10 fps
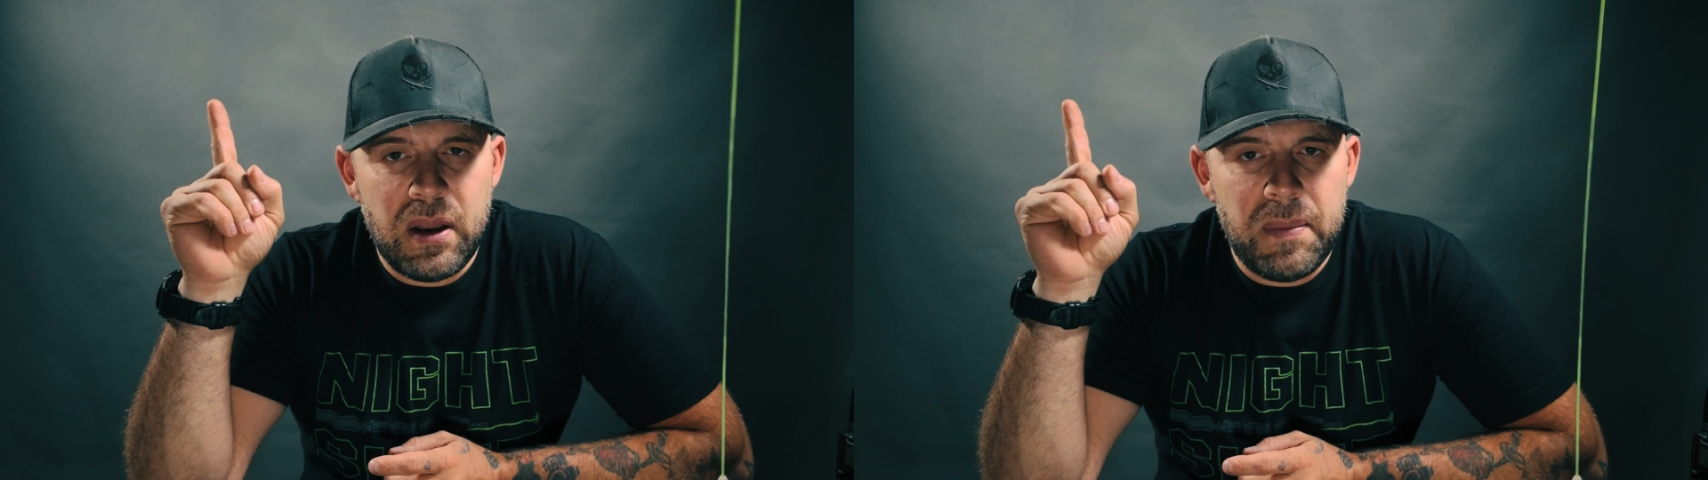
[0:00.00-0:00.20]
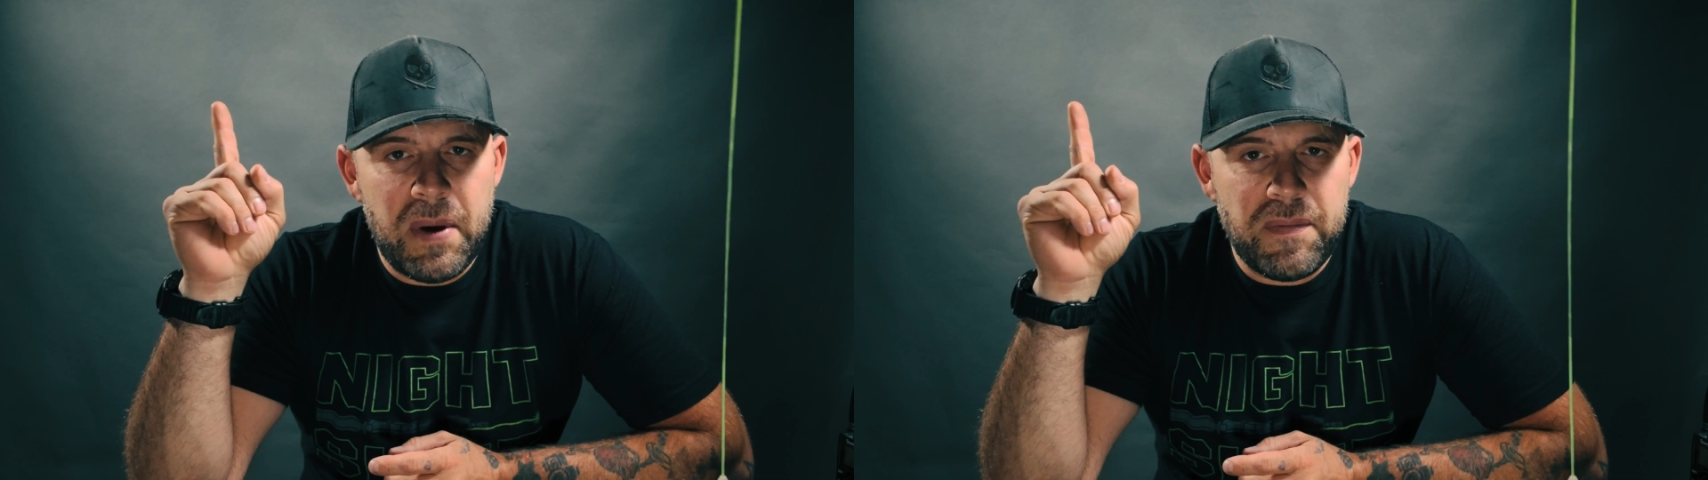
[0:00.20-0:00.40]

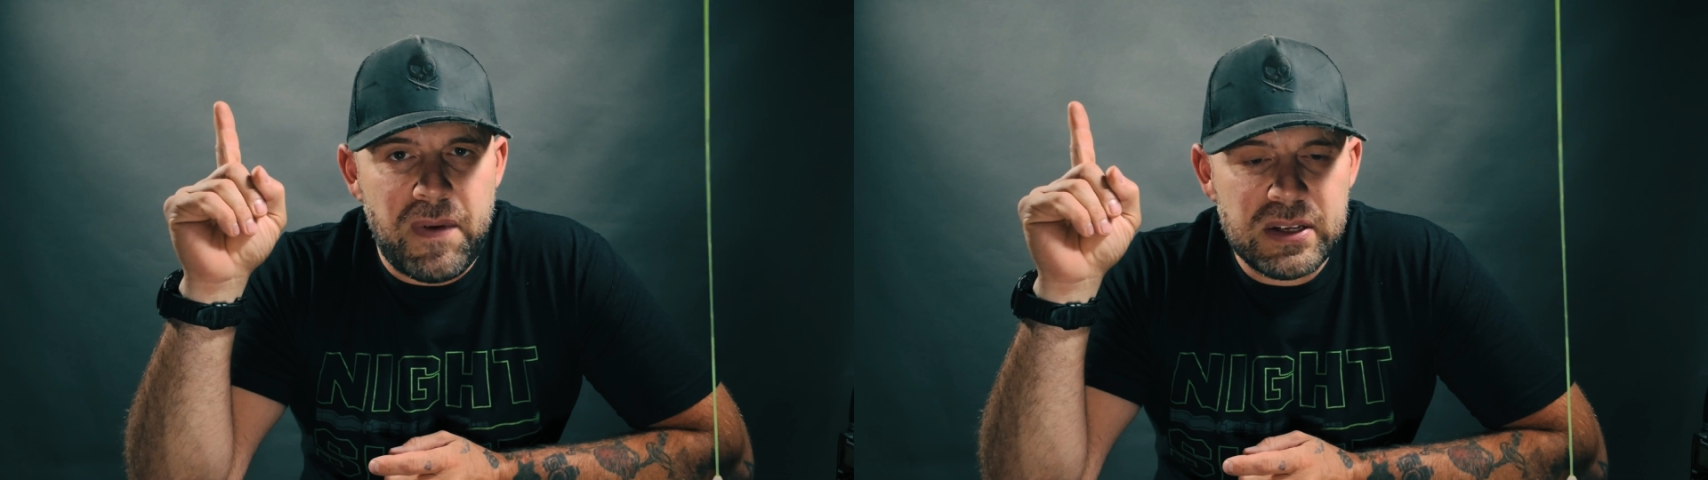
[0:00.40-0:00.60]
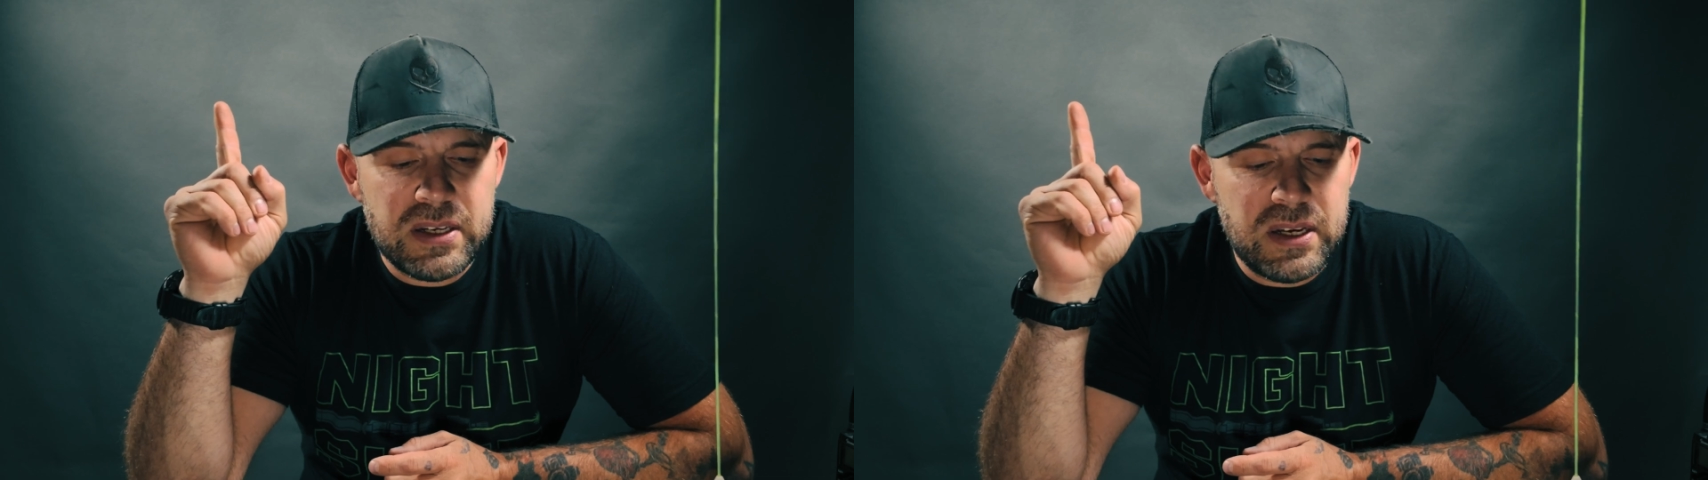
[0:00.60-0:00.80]
about
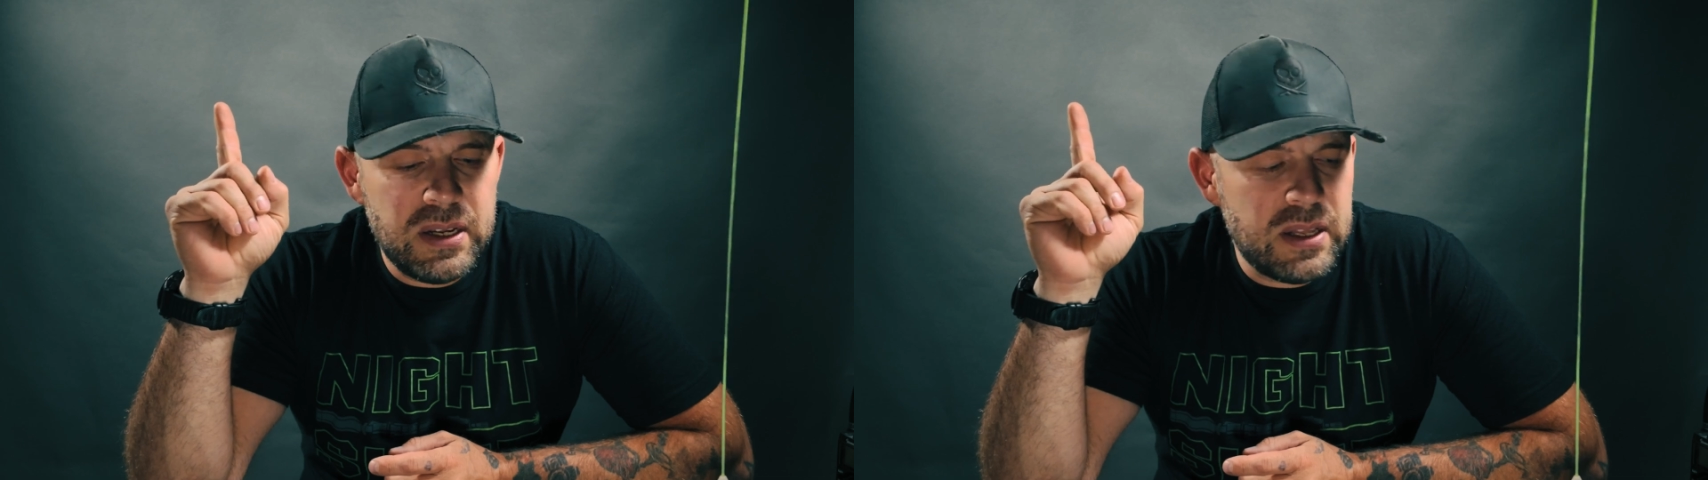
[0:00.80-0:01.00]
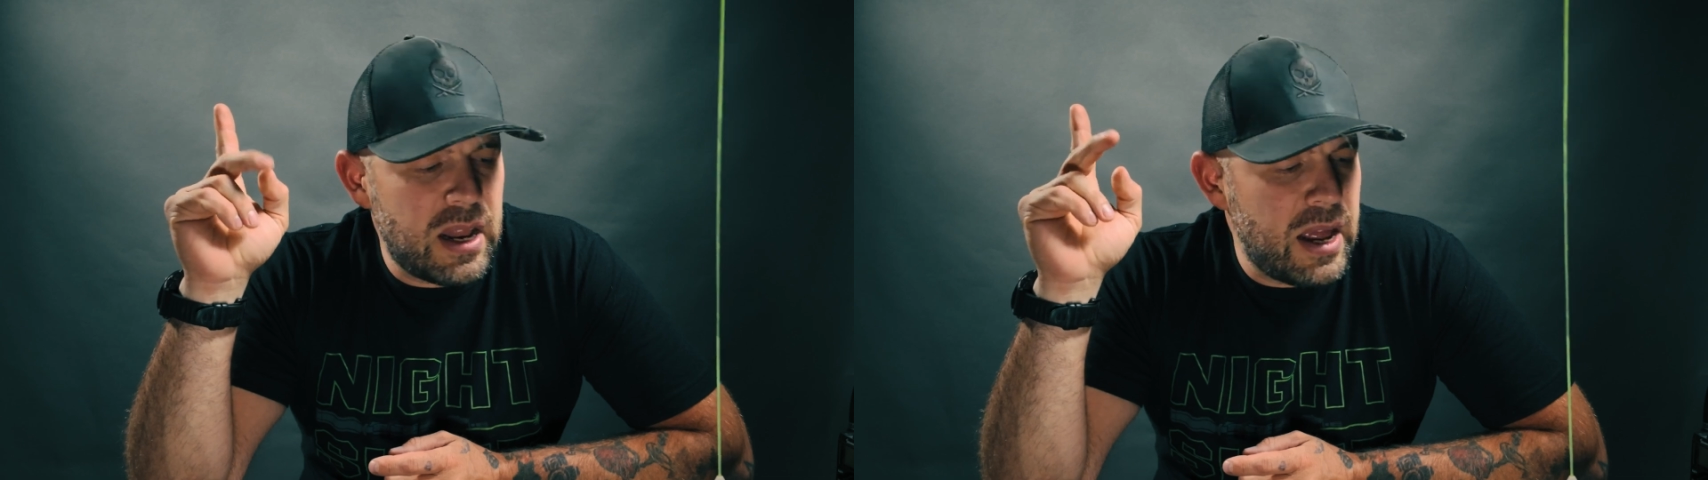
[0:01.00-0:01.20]
fox
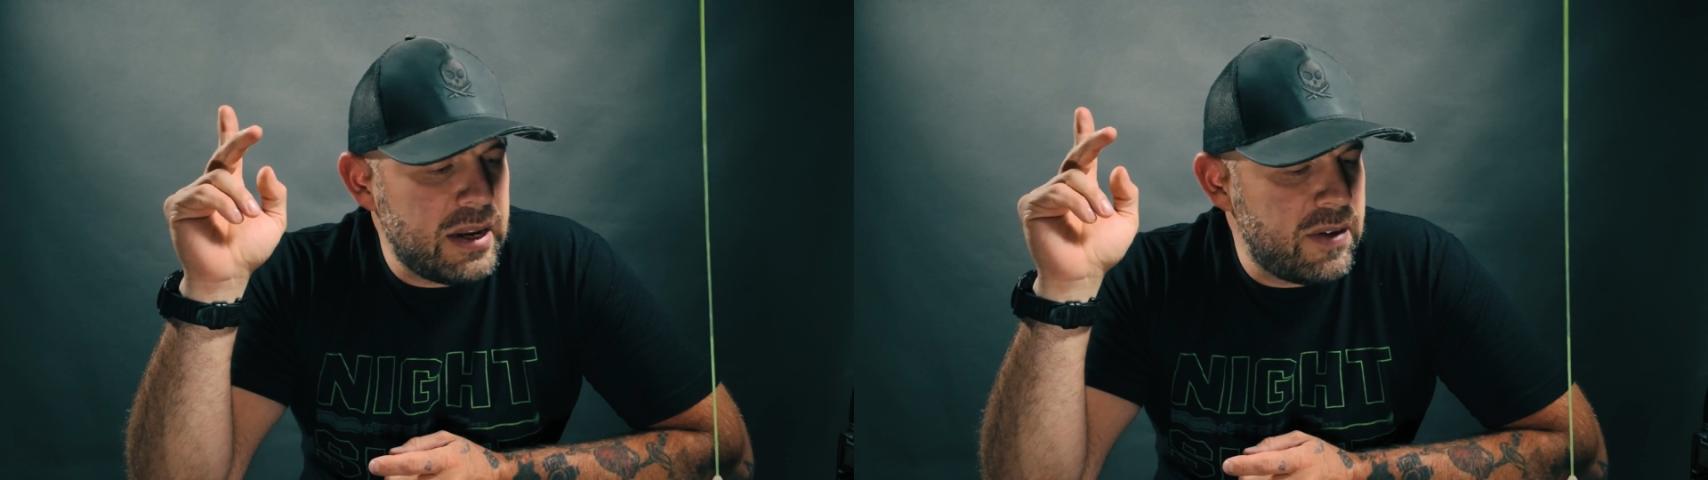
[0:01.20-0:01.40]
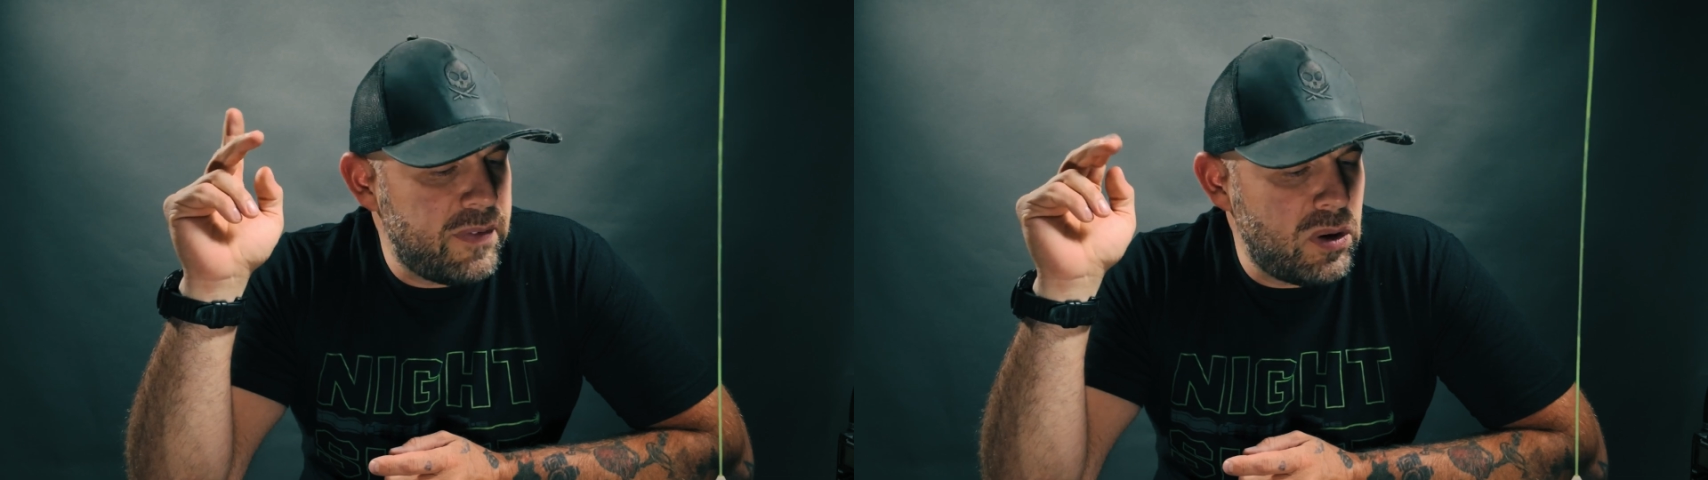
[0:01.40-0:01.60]
hunting that I
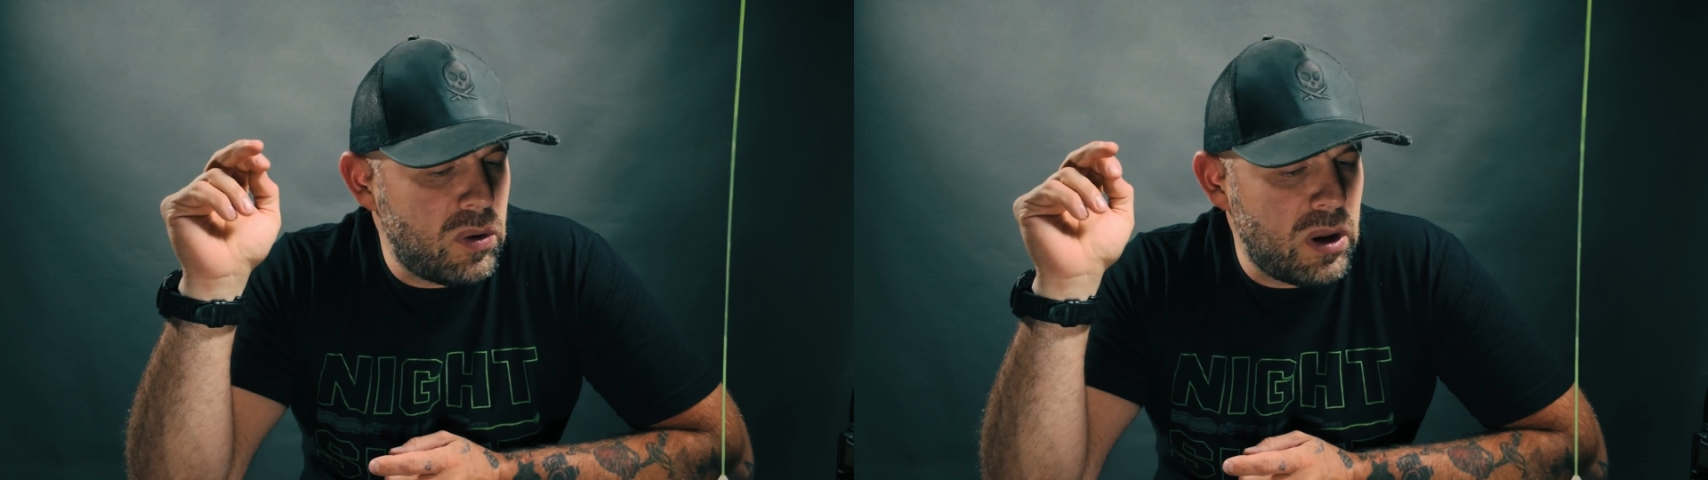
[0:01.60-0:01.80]
did a video